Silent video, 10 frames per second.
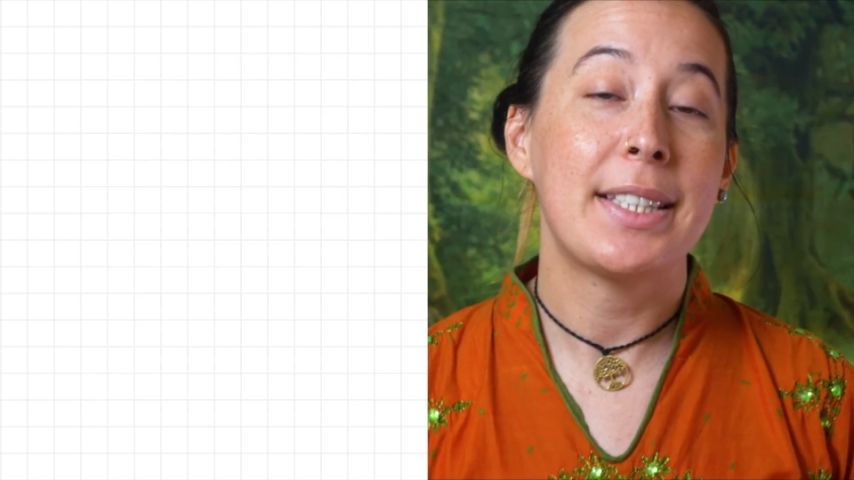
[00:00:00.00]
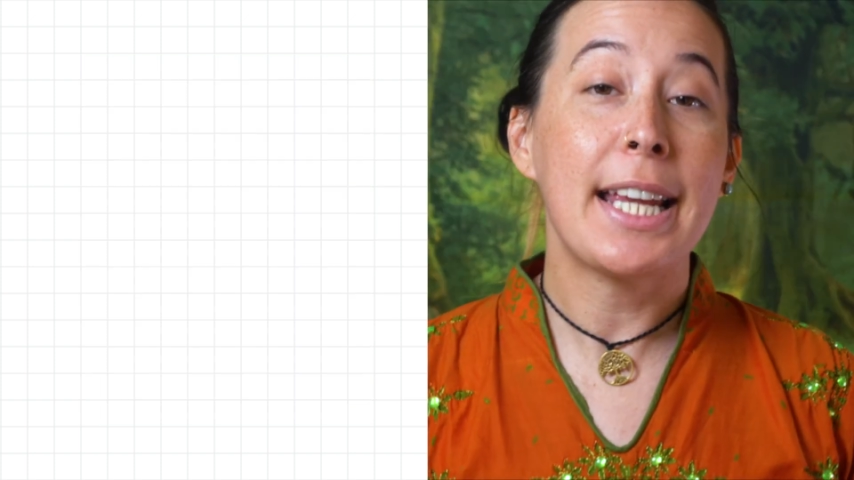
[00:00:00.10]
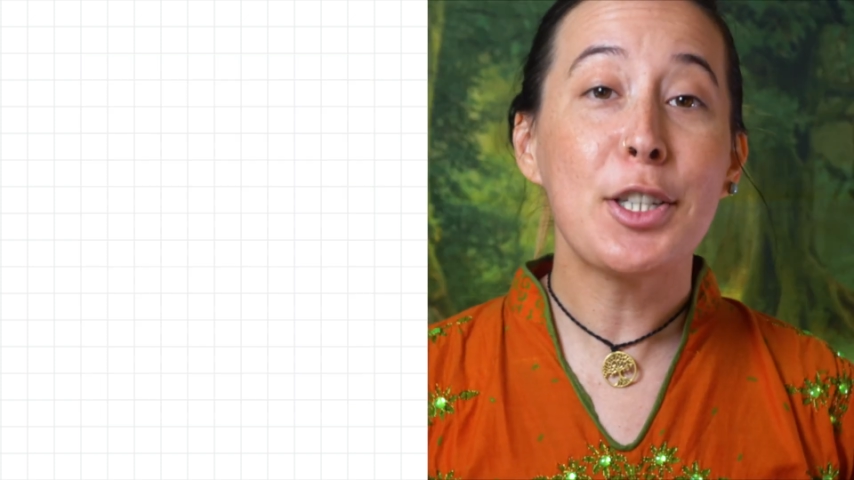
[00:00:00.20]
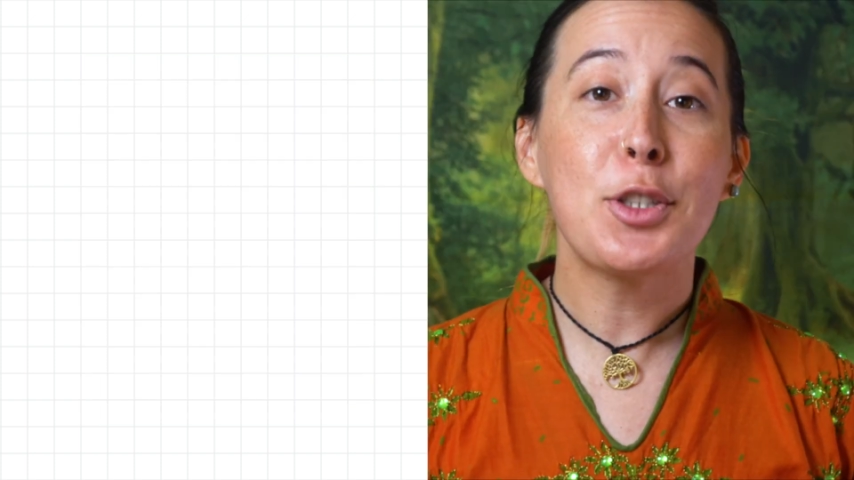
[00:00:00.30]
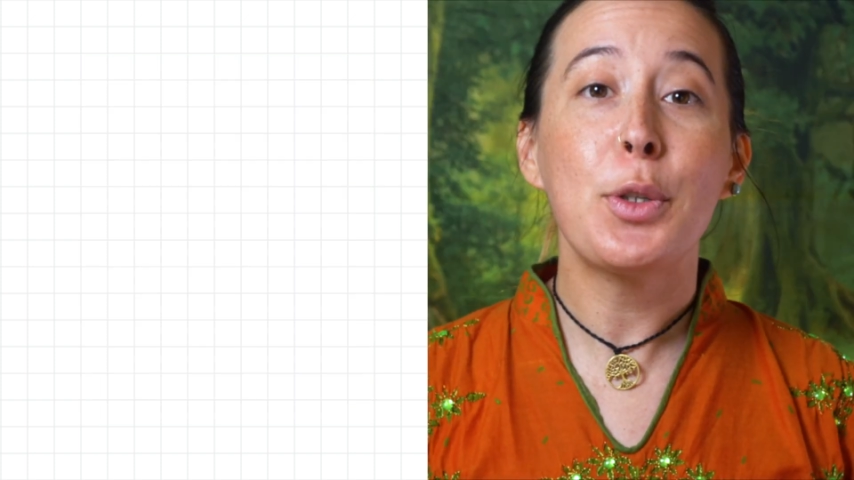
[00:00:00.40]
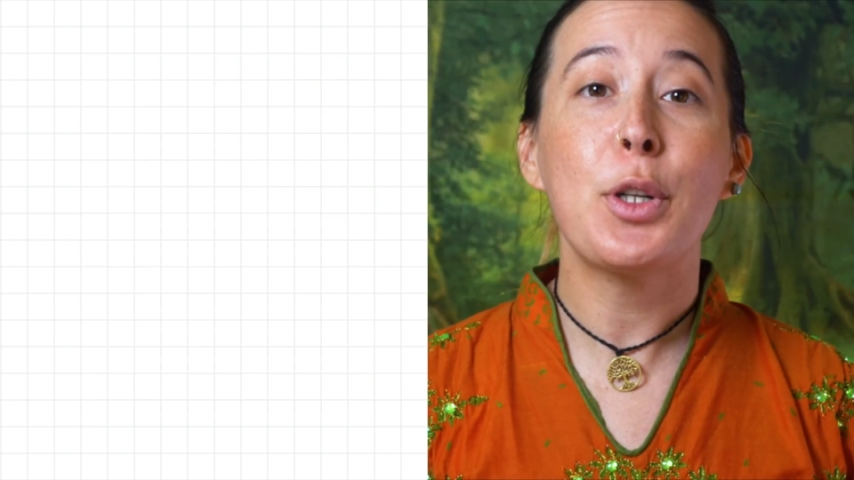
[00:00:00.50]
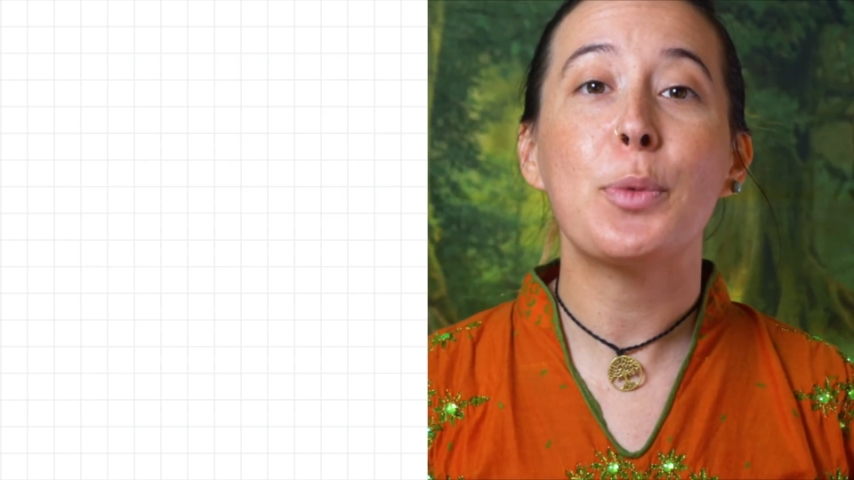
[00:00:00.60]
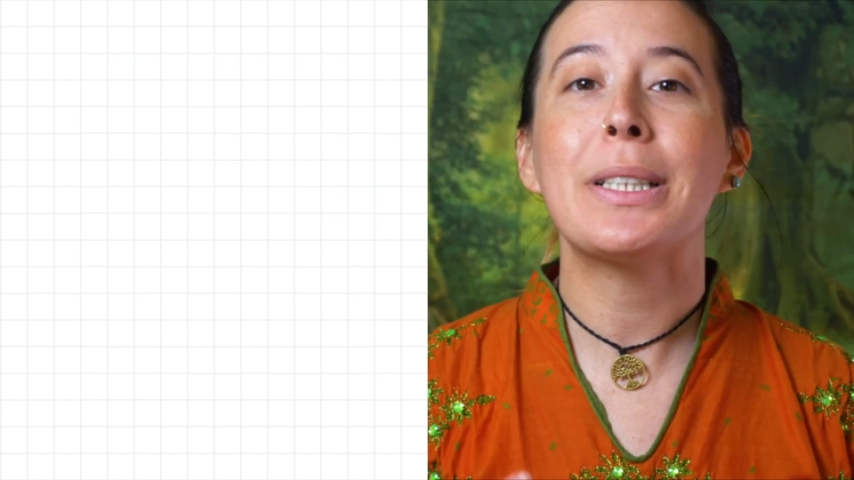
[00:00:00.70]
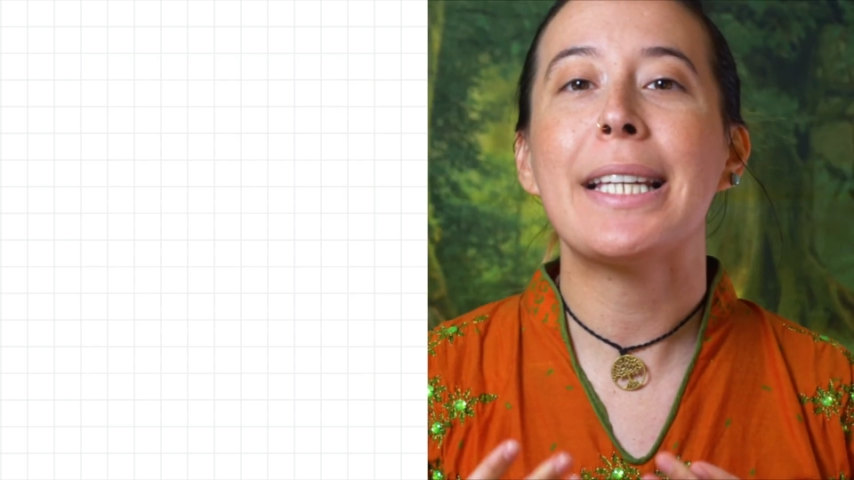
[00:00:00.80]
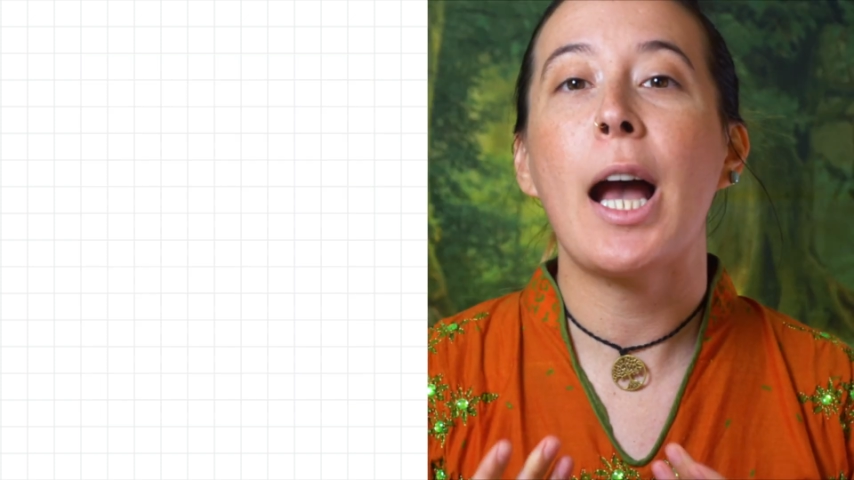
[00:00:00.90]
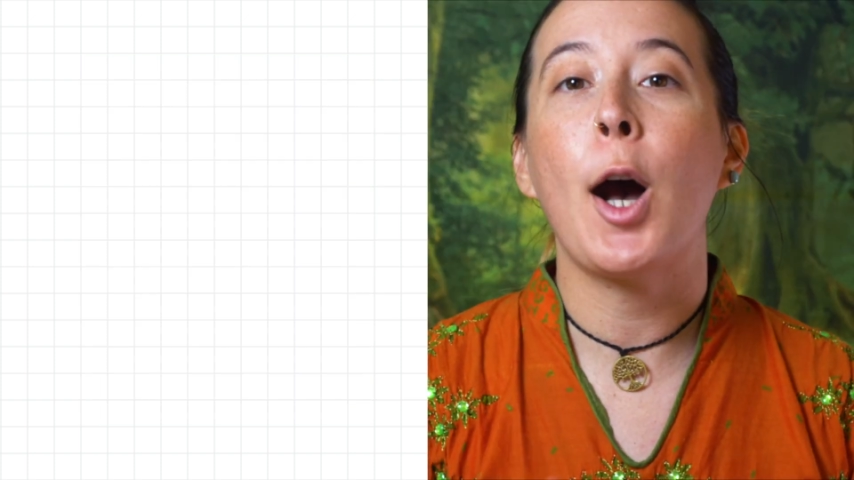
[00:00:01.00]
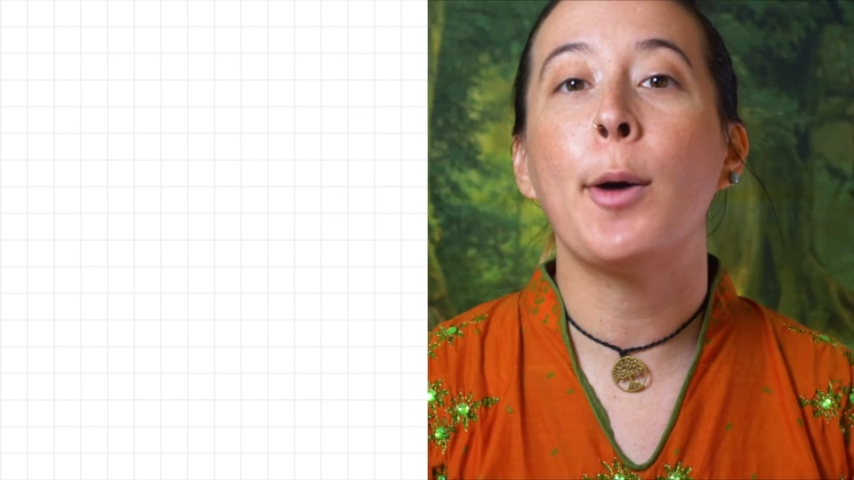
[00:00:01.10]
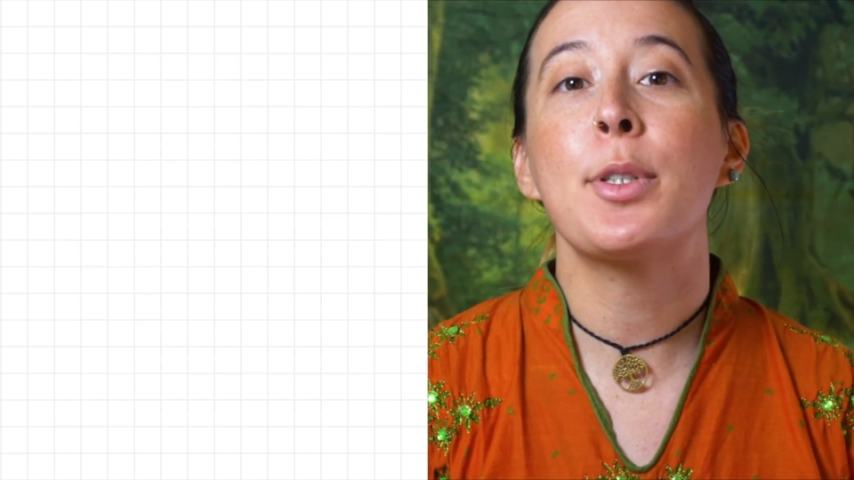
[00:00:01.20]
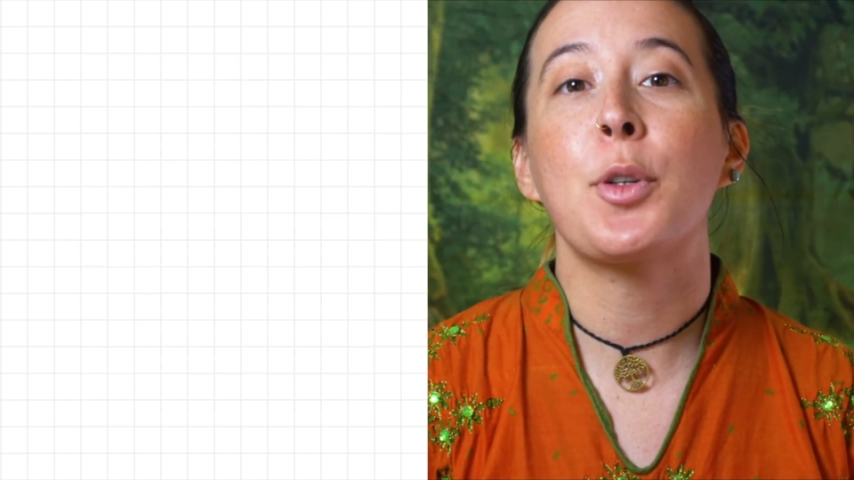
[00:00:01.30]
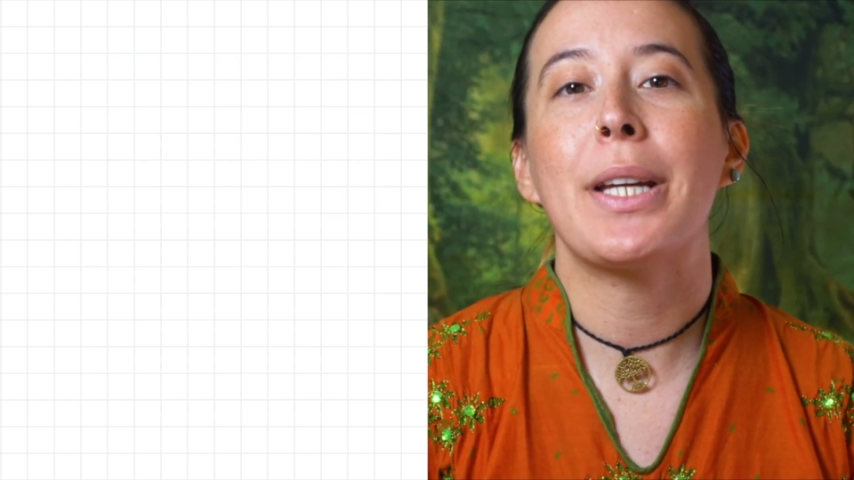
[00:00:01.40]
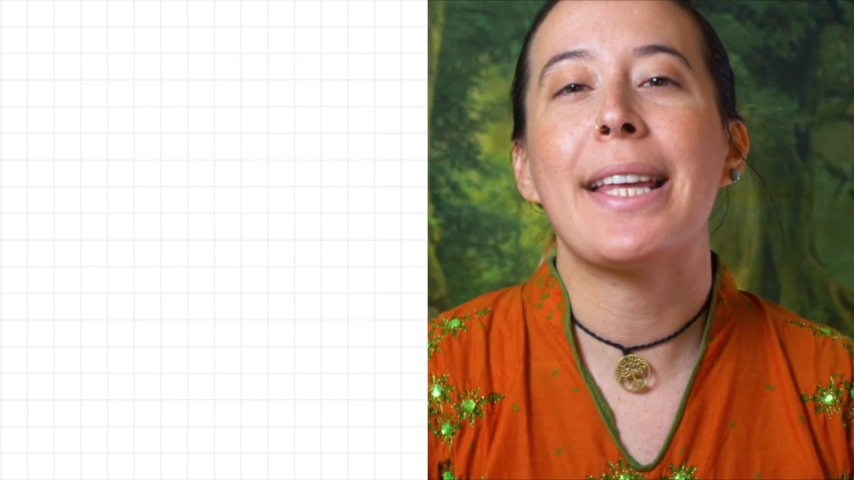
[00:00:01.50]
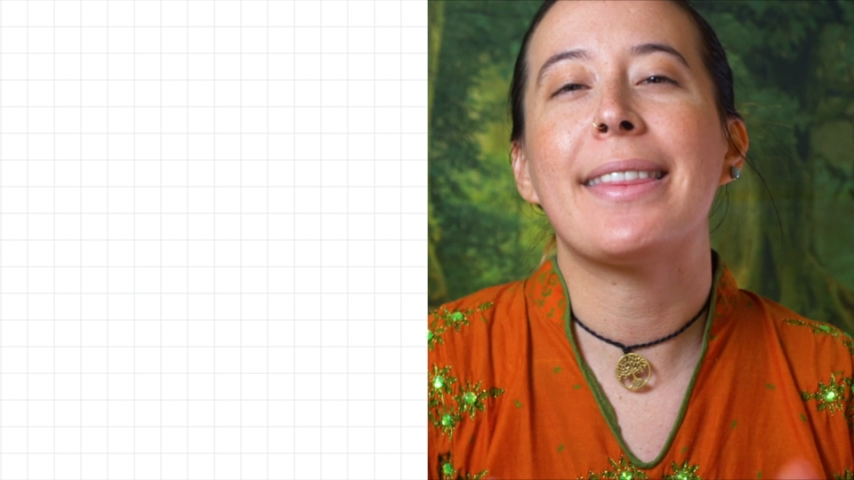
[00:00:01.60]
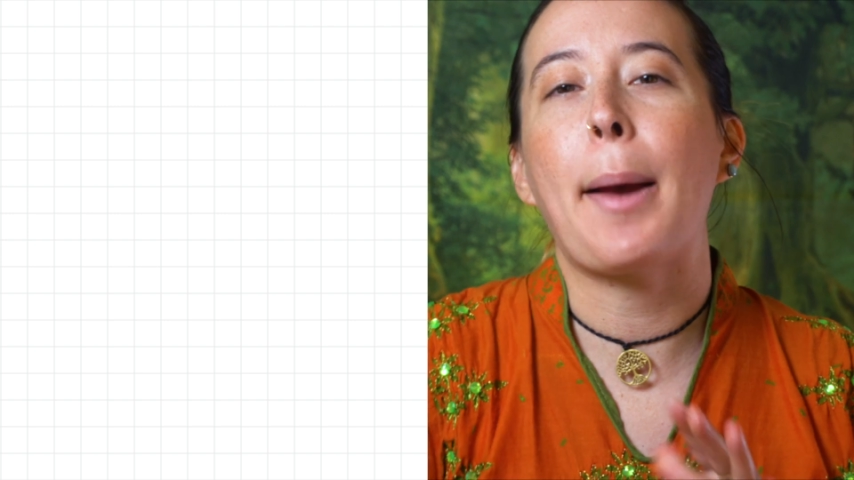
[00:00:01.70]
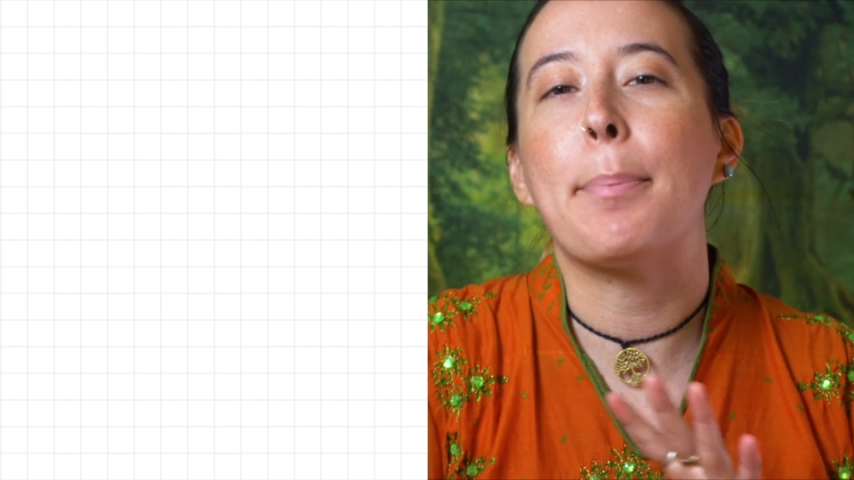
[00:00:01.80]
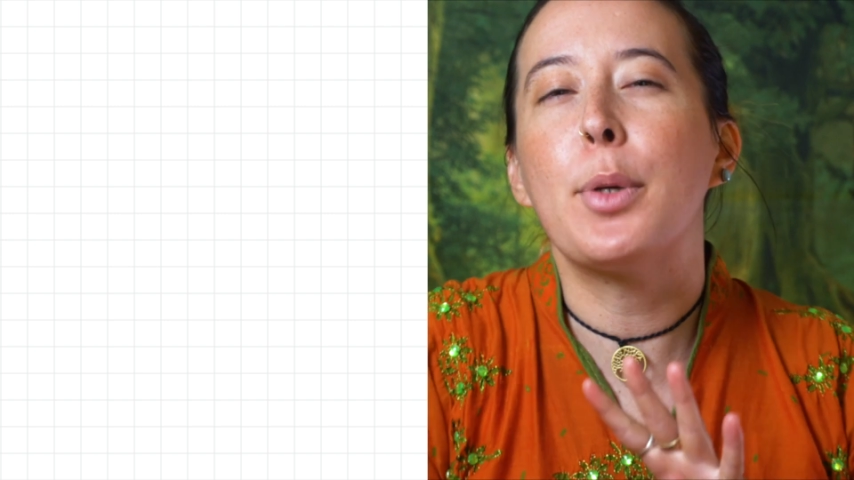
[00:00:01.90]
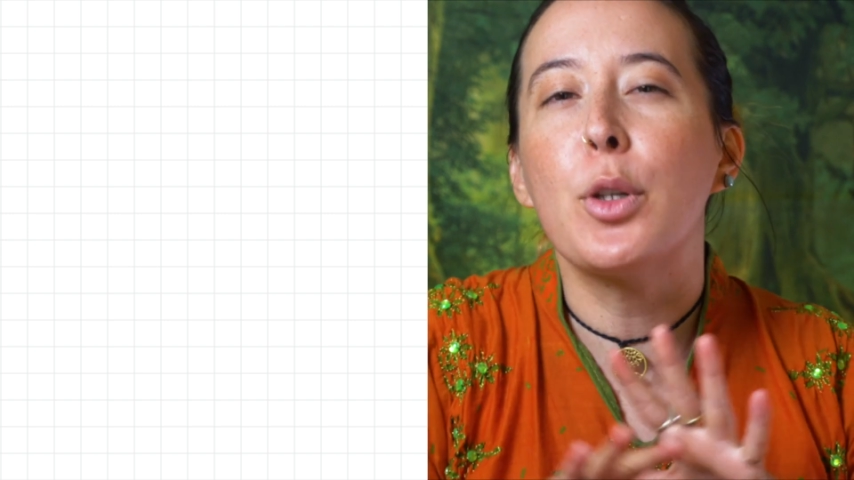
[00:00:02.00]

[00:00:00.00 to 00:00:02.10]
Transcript: Data Studio really helps create that